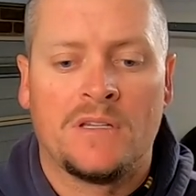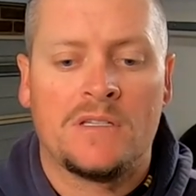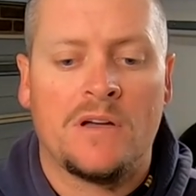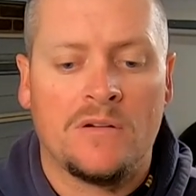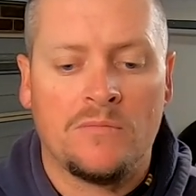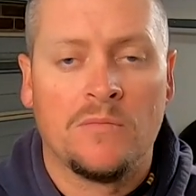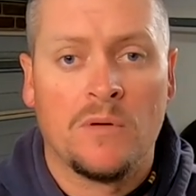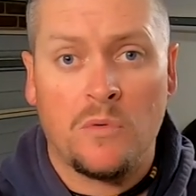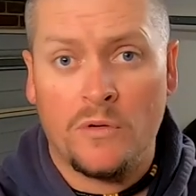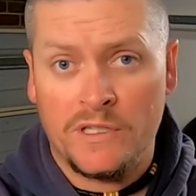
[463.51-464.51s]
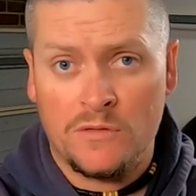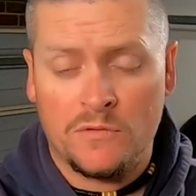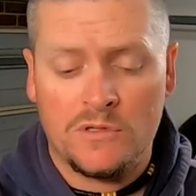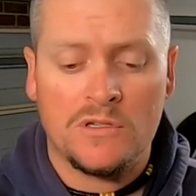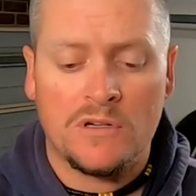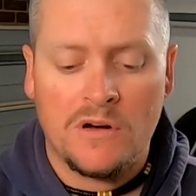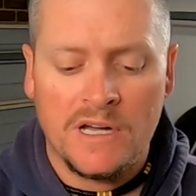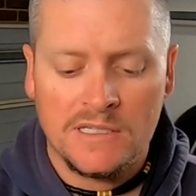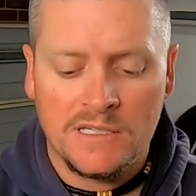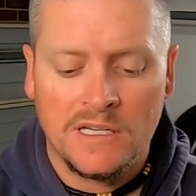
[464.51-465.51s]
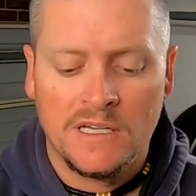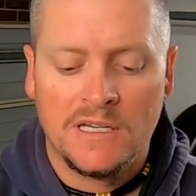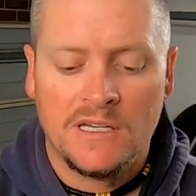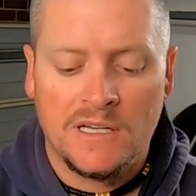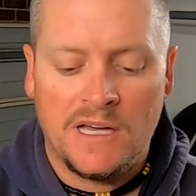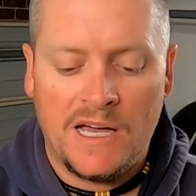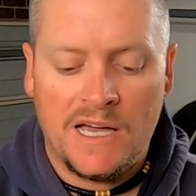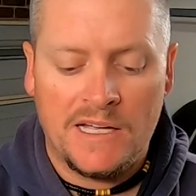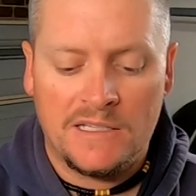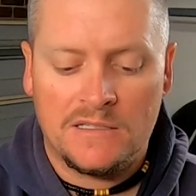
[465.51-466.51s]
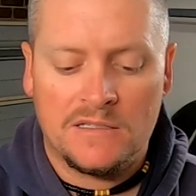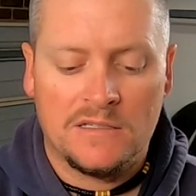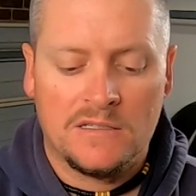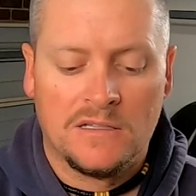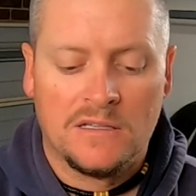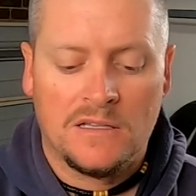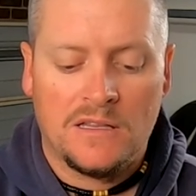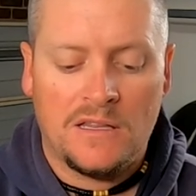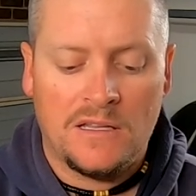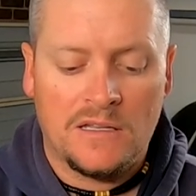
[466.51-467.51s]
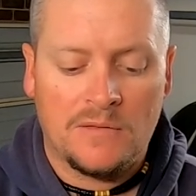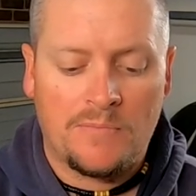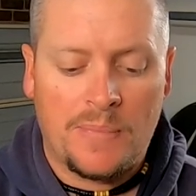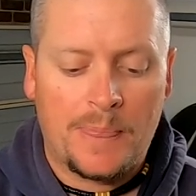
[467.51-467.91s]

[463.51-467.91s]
so pointing towards you guys, and the